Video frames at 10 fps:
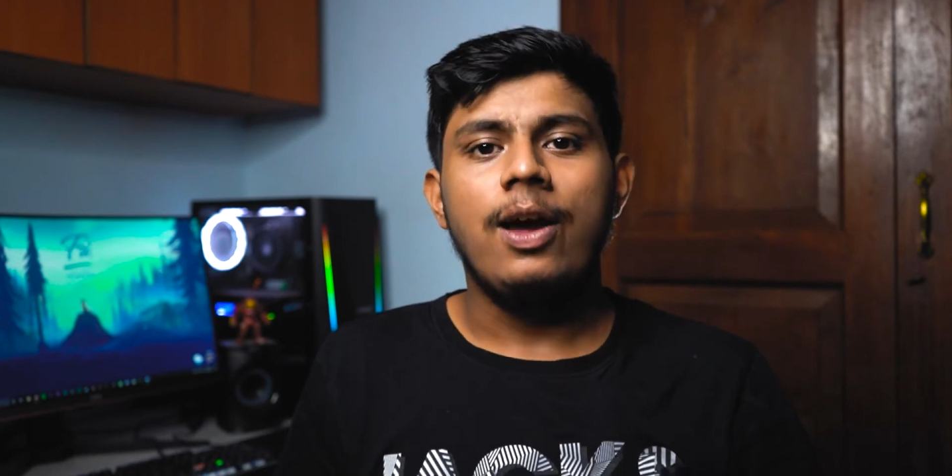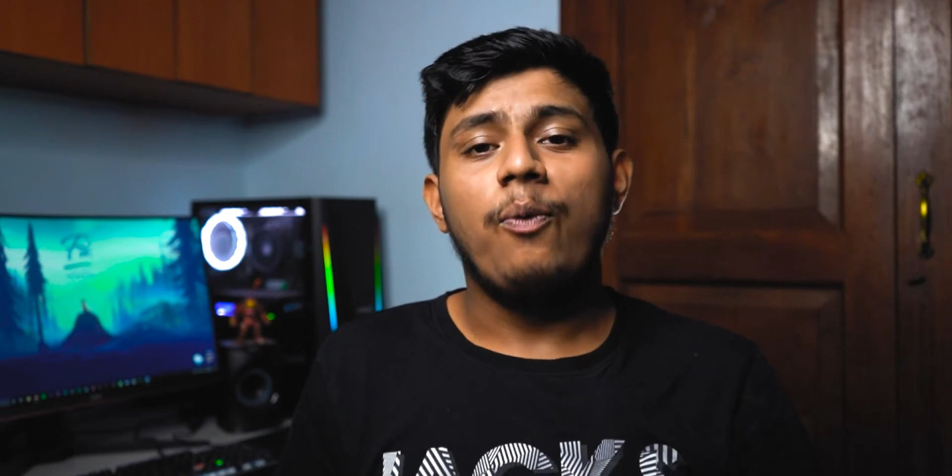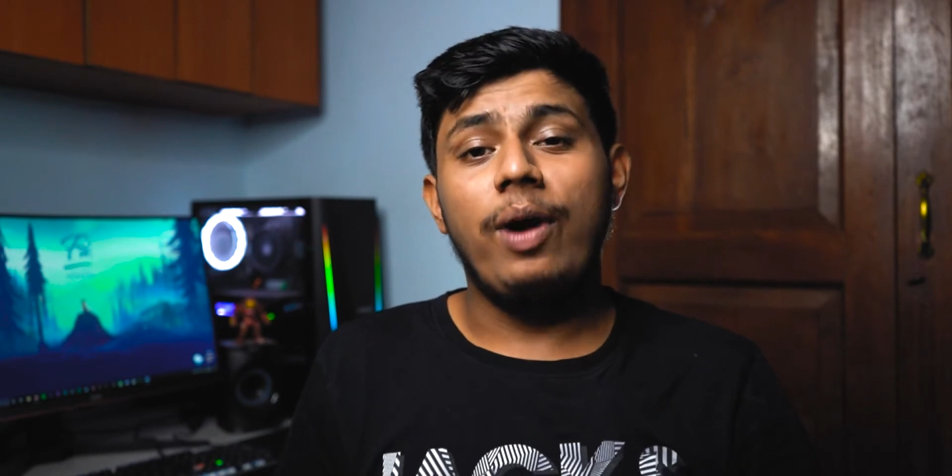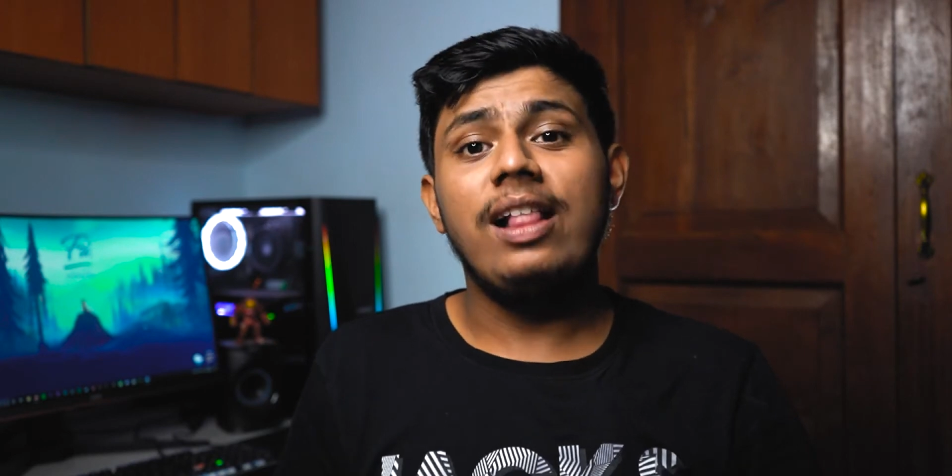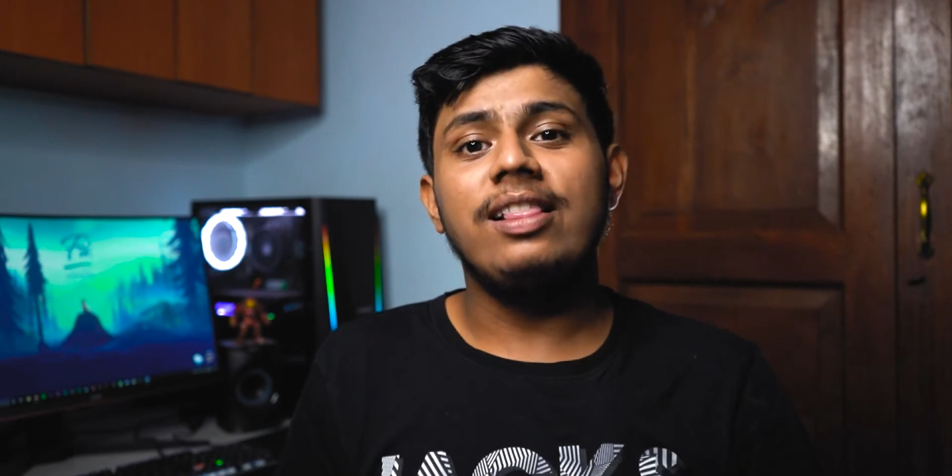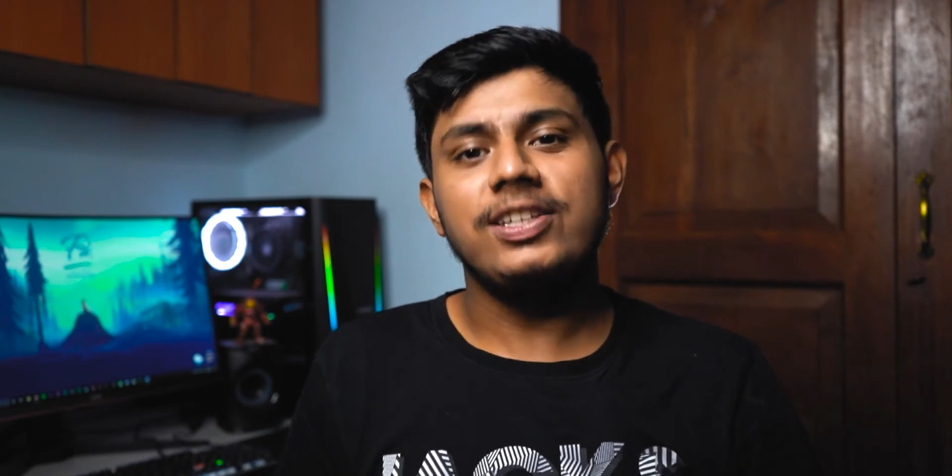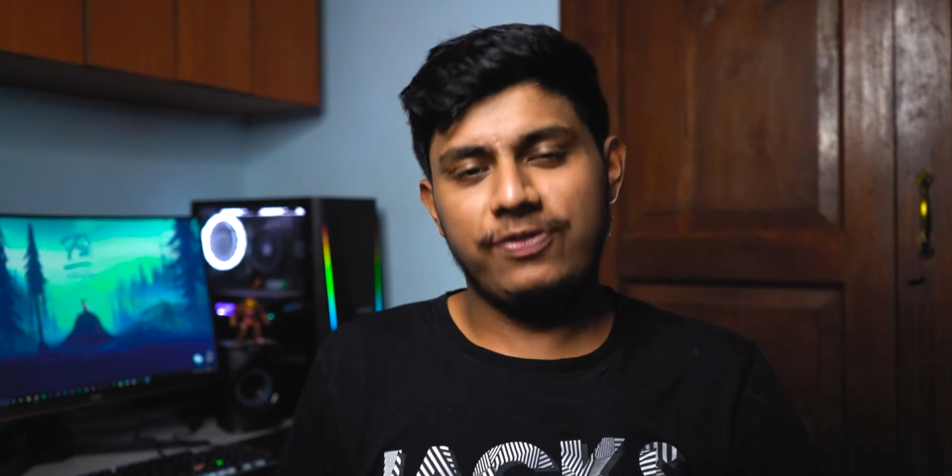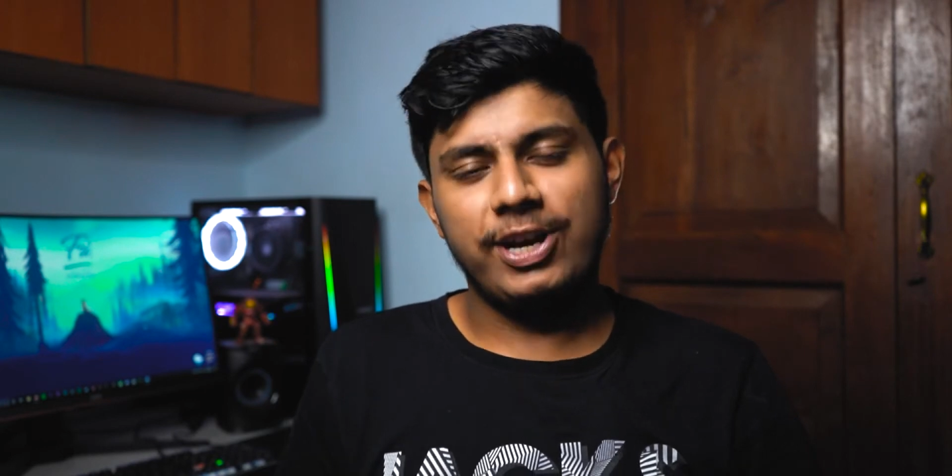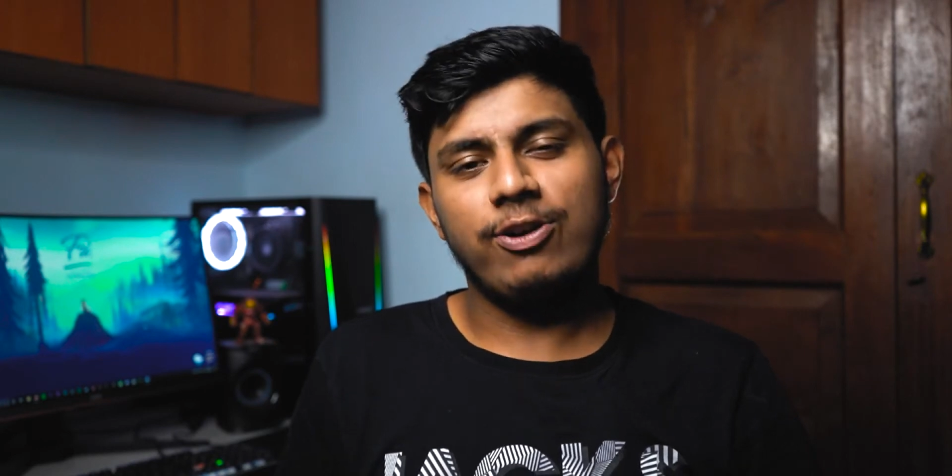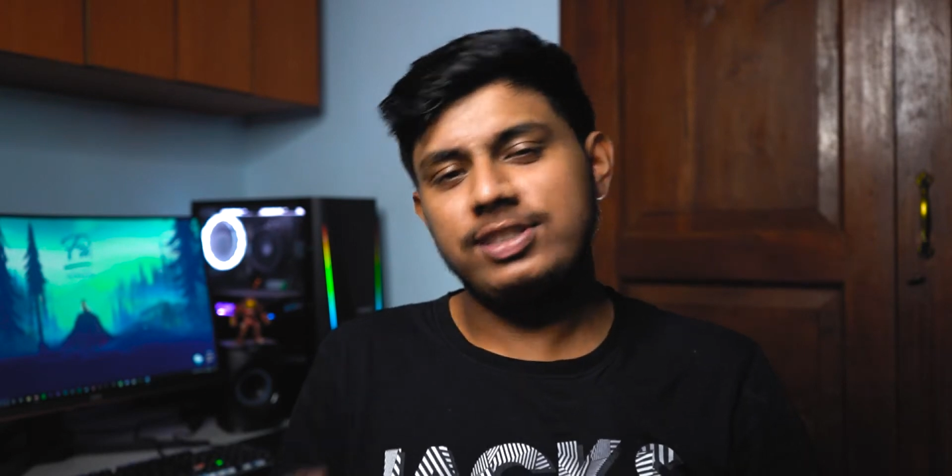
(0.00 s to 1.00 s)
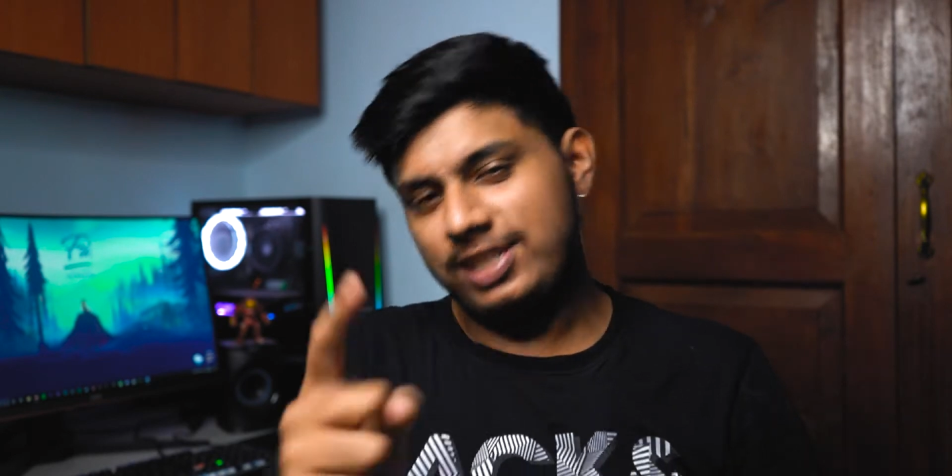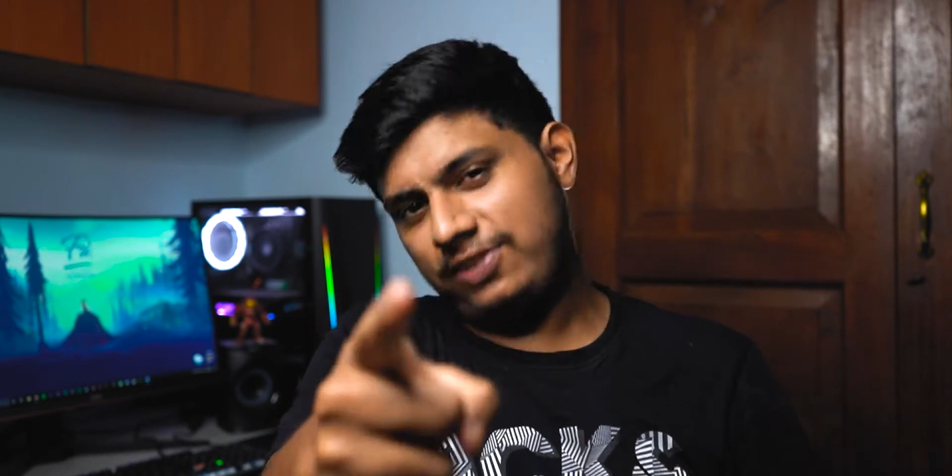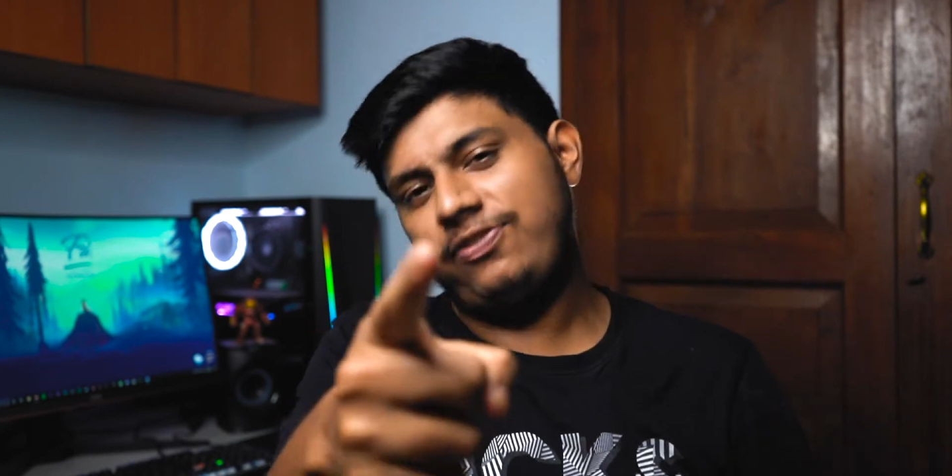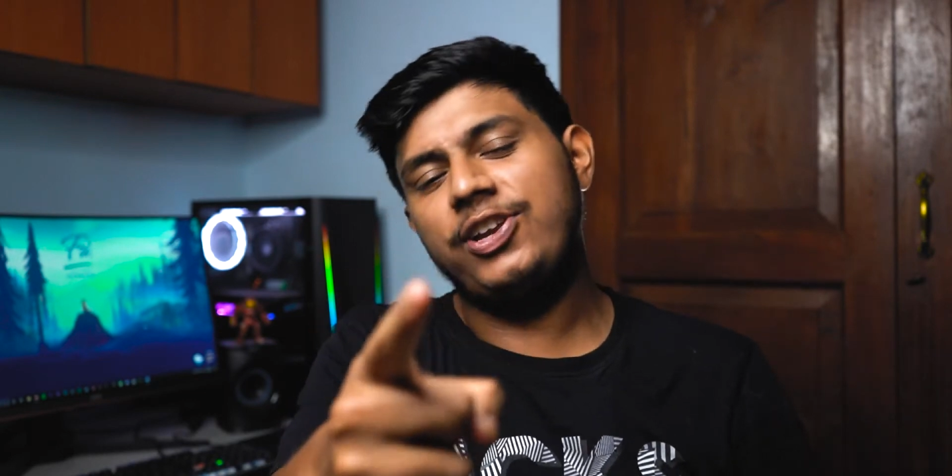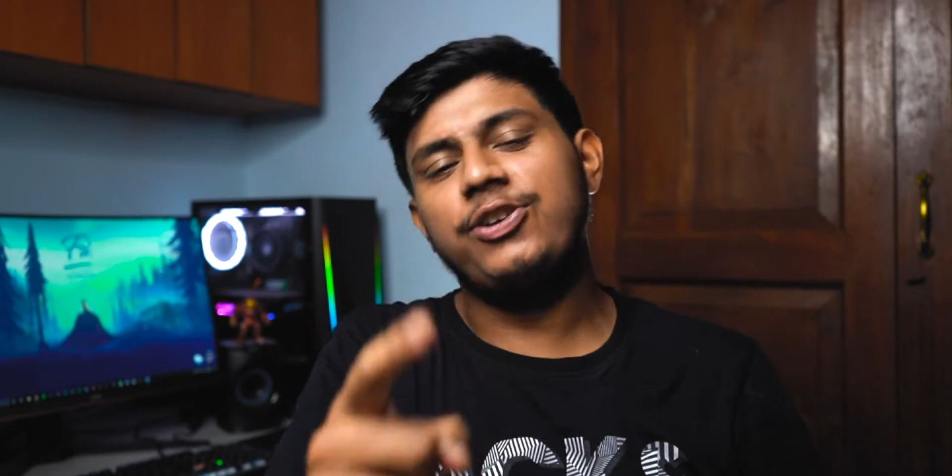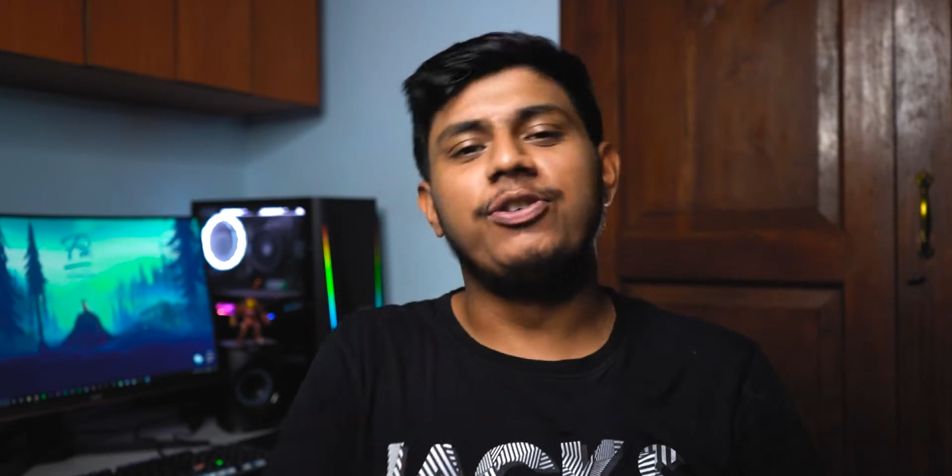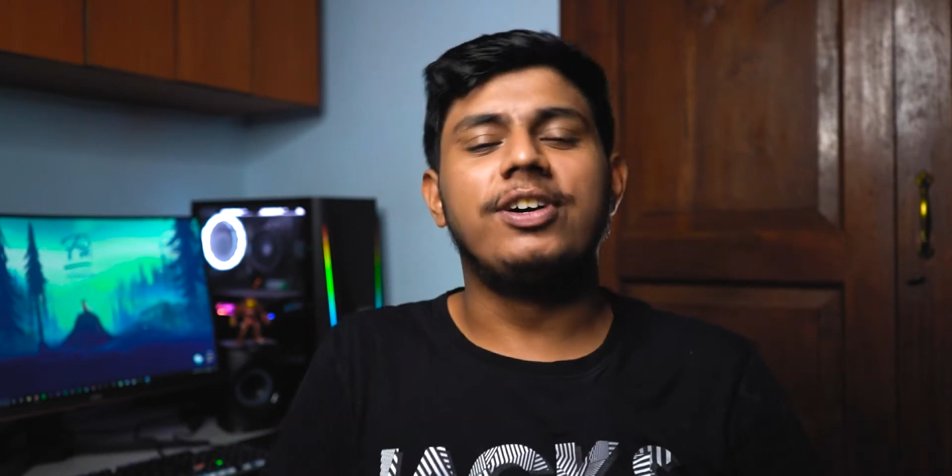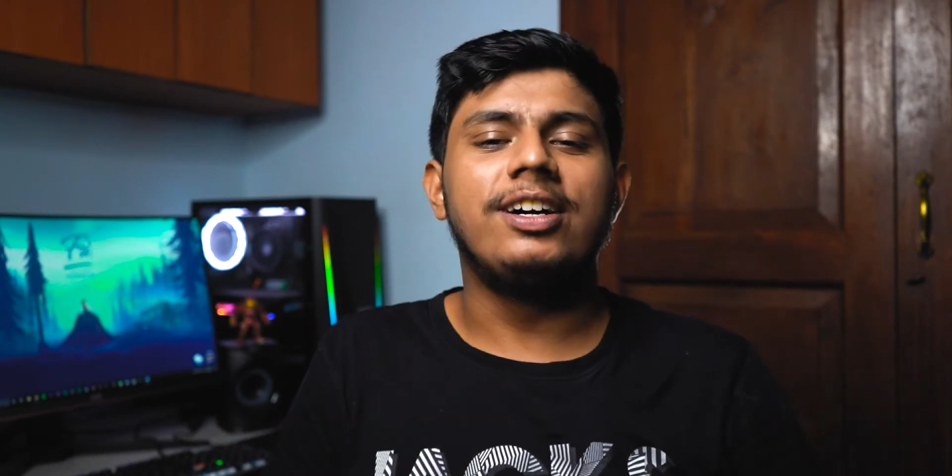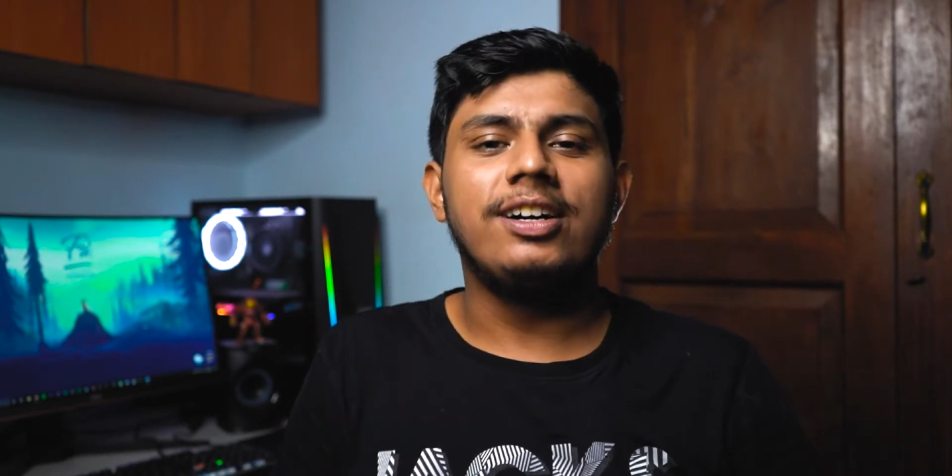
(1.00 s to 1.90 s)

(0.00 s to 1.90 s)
Well, this video is just for you.